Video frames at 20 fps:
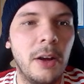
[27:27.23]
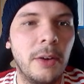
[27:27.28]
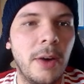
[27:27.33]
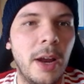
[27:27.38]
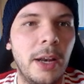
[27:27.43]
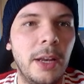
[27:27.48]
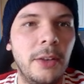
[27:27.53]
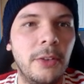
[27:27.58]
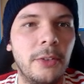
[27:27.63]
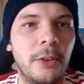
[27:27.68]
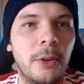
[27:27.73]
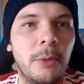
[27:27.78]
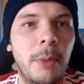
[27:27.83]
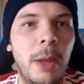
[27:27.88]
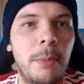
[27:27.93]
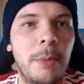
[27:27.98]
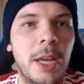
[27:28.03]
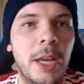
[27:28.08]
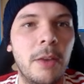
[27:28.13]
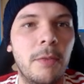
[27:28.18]
already, so
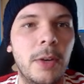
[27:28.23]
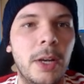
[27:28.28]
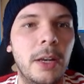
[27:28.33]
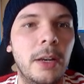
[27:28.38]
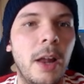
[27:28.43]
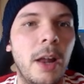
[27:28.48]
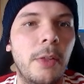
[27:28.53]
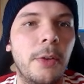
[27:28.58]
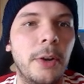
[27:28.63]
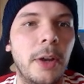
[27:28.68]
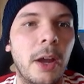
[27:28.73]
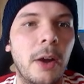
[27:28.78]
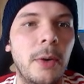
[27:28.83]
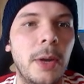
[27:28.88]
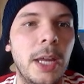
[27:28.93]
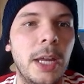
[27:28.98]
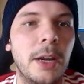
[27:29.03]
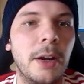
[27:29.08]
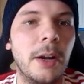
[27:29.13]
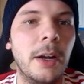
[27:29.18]
maybe giving it another go
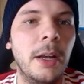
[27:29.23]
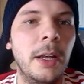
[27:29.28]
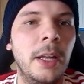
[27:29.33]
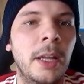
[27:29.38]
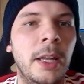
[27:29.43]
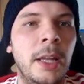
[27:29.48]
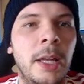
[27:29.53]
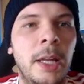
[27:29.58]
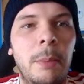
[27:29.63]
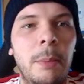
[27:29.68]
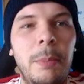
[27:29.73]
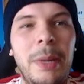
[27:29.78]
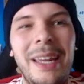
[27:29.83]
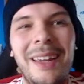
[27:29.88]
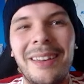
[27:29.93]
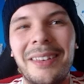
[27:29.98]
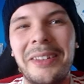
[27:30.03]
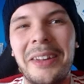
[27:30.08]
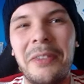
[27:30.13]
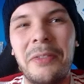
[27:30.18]
here.
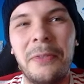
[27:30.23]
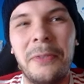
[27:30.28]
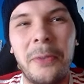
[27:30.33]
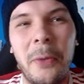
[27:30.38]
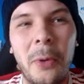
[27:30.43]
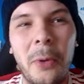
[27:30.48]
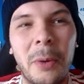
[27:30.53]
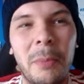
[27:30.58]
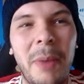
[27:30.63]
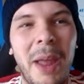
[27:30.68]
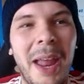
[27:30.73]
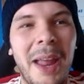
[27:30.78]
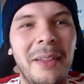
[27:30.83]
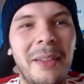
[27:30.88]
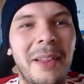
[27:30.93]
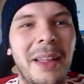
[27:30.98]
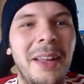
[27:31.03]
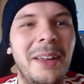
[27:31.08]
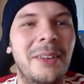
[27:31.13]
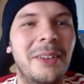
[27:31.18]
PSA 4
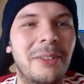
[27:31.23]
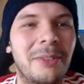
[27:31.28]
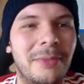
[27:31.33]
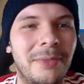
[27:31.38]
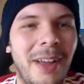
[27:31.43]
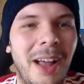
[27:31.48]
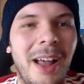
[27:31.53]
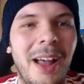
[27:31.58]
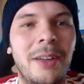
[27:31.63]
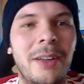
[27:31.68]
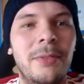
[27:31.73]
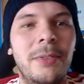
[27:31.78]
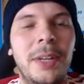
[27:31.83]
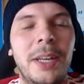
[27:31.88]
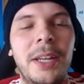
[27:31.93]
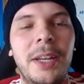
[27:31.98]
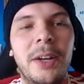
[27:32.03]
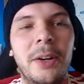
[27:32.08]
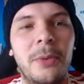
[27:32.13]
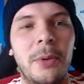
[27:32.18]
Pele Evav
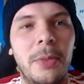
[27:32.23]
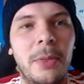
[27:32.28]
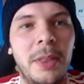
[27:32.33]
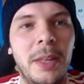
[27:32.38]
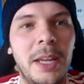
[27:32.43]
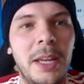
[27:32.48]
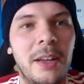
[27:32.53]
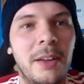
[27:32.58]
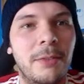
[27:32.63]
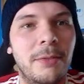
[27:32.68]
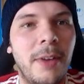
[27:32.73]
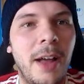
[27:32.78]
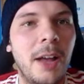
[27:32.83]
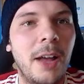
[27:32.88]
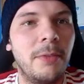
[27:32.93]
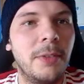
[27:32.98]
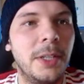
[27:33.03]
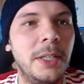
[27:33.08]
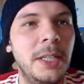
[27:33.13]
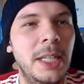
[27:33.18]
here with the
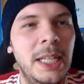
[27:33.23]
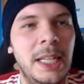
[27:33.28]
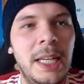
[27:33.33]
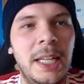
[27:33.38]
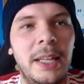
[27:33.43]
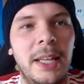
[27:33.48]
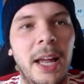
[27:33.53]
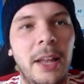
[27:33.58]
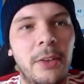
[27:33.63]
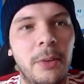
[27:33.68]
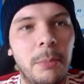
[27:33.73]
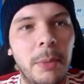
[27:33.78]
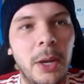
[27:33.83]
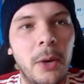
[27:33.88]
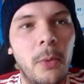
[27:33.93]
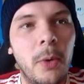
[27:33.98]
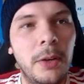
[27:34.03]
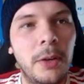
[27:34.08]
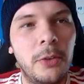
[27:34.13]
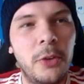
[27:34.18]
Evava. That's a
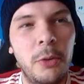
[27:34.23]
big one.